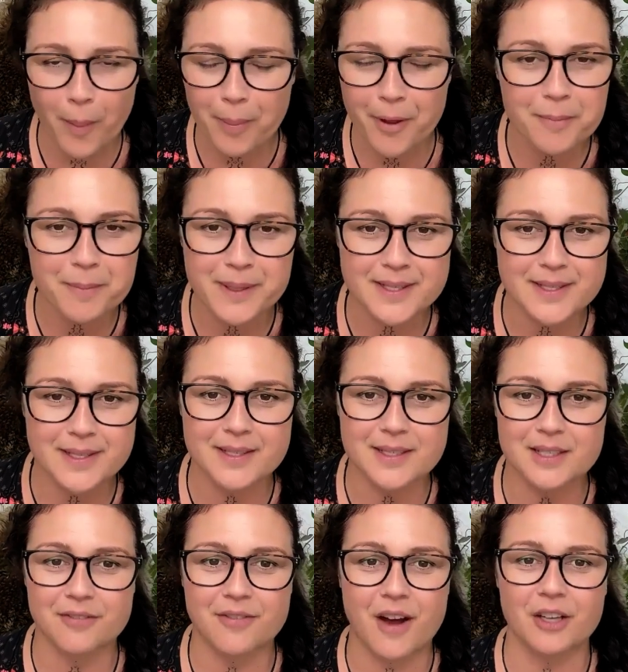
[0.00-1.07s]
up her business
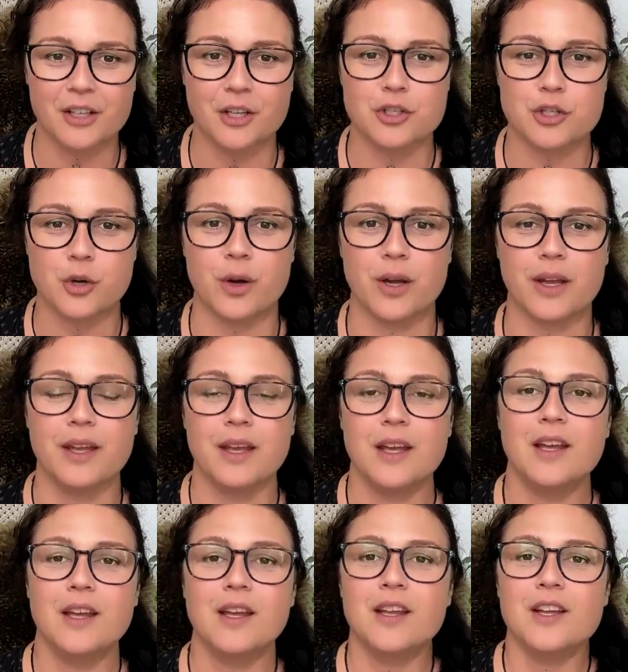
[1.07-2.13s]
to find her joy.
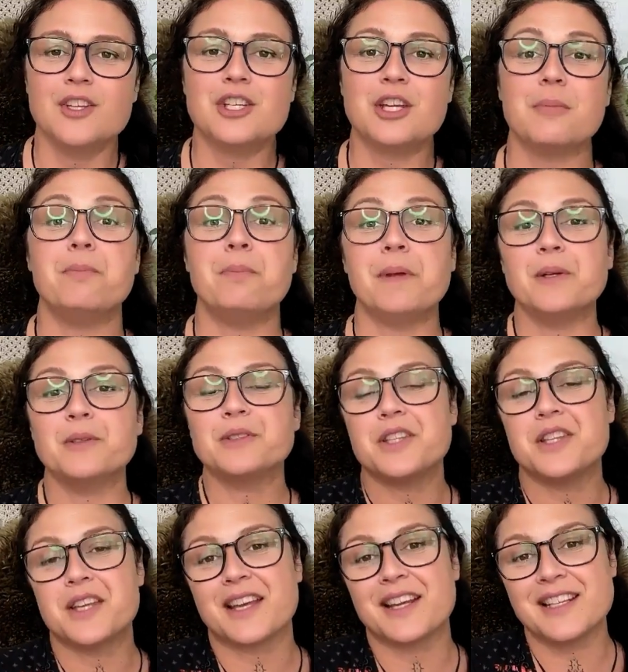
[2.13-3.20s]
She built
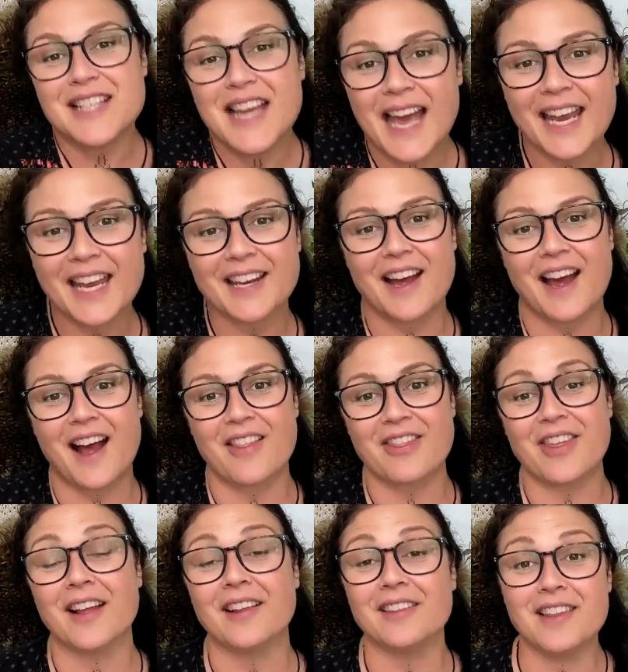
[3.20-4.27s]
the container
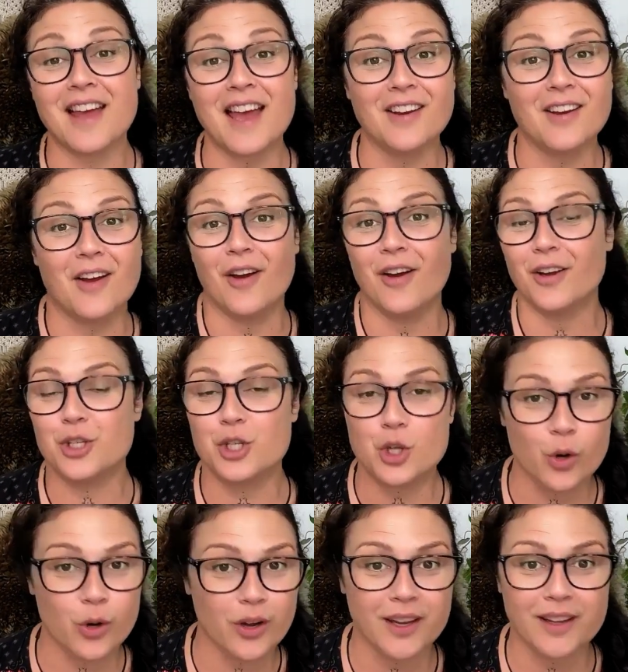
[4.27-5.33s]
that let her
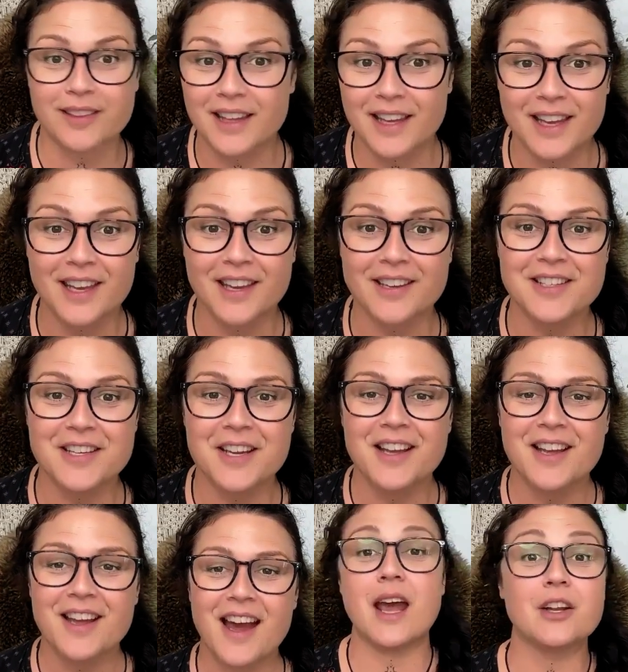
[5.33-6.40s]
joy lead.
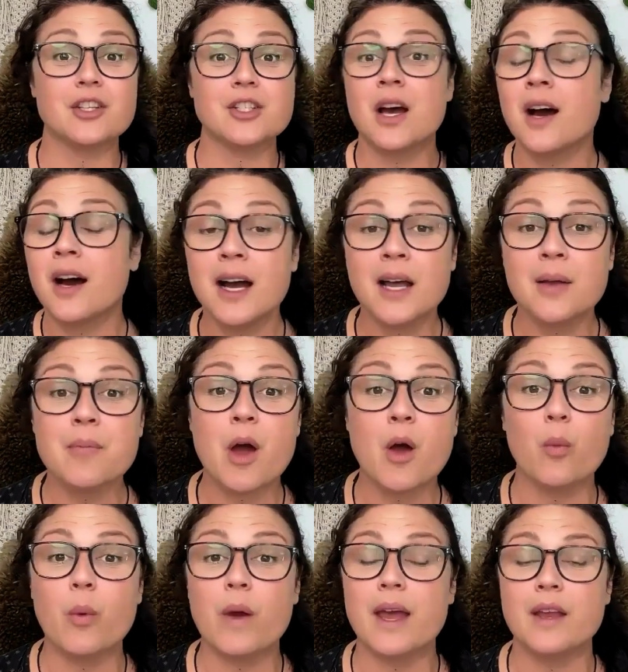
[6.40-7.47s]
At a time
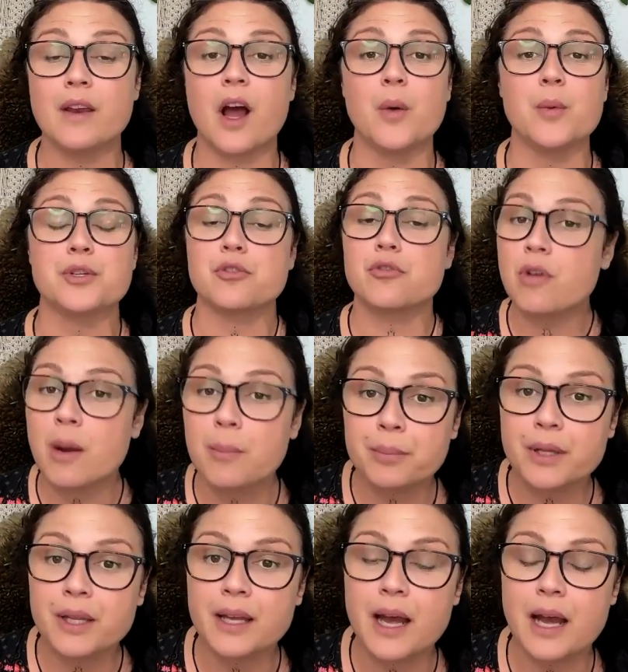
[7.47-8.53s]
when I was
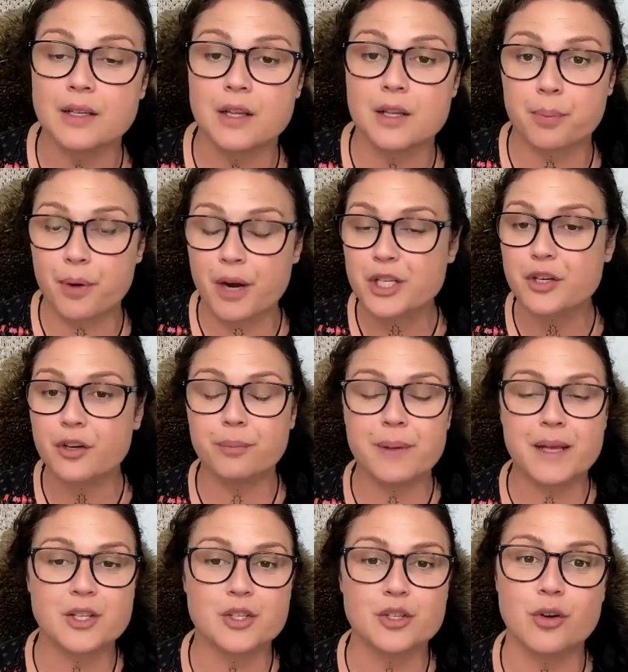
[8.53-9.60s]
crumbling under the pressure of
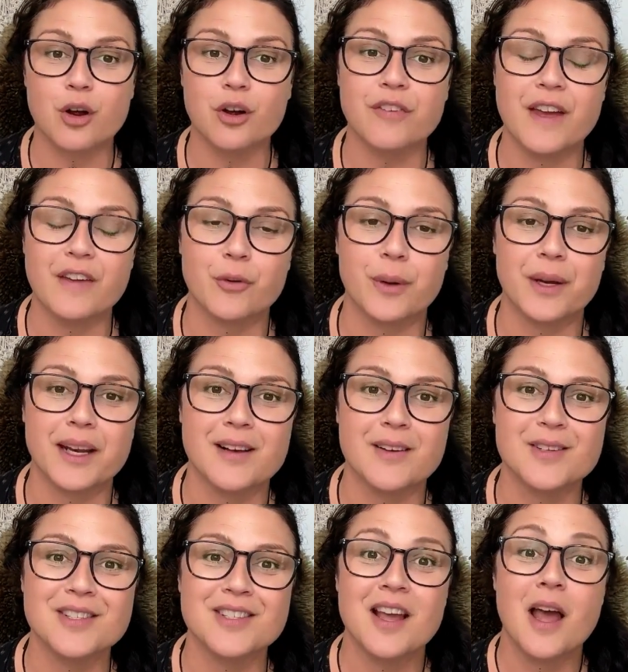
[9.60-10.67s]
being strong for everyone
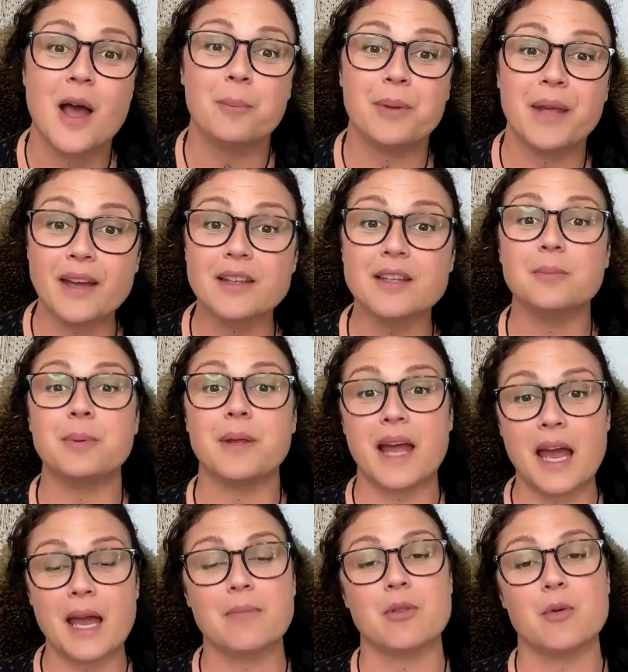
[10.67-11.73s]
else, Bianca
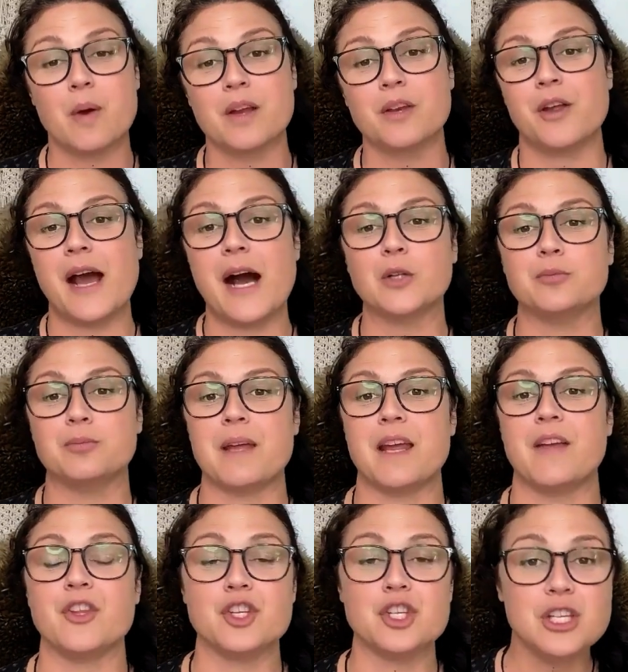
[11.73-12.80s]
became the one who held me,
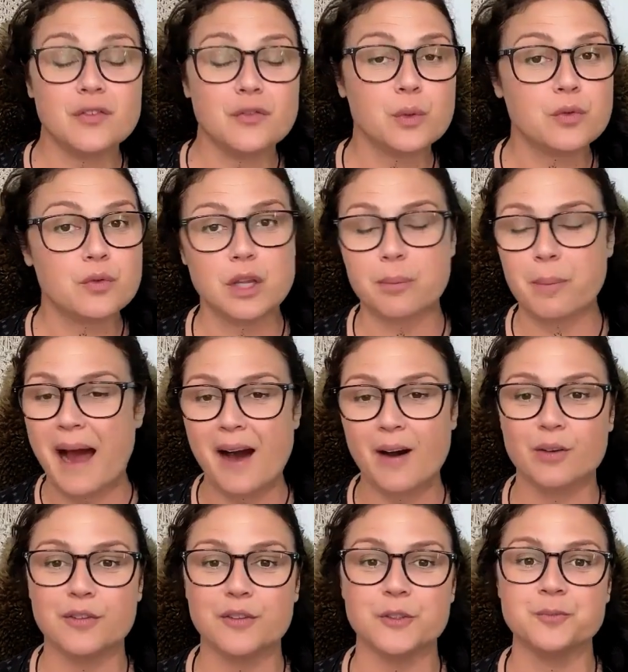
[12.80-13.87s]
and the shift was really
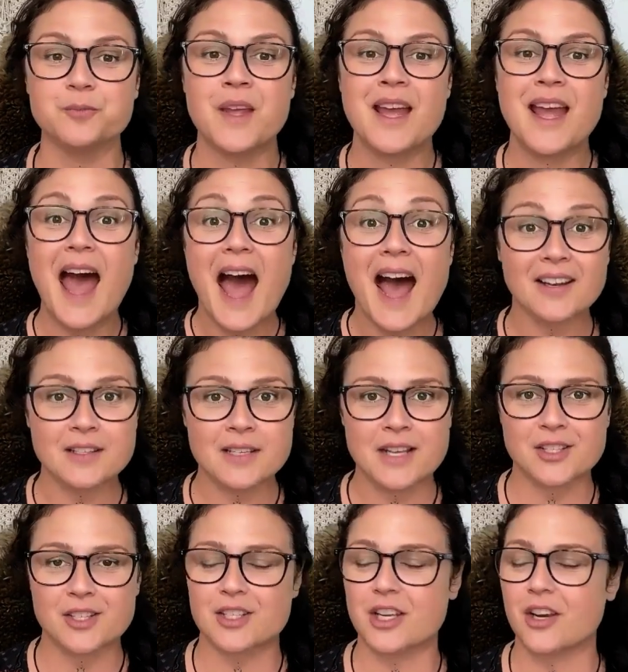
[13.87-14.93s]
powerful and
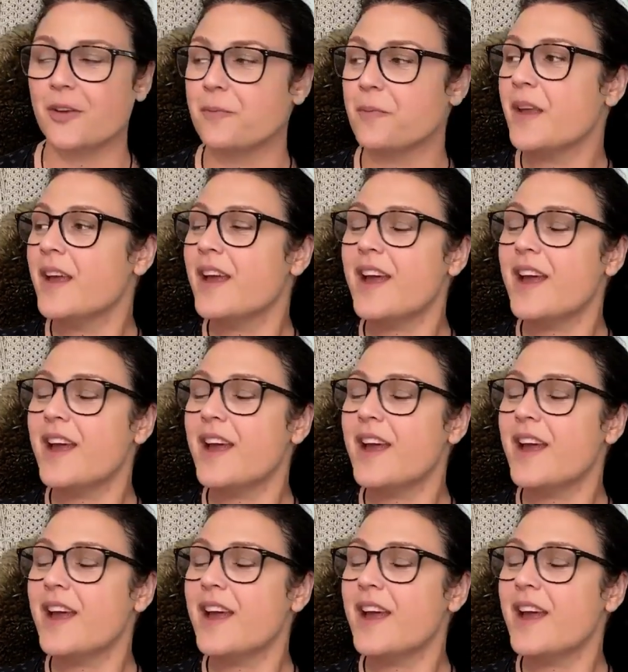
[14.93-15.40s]
necessary.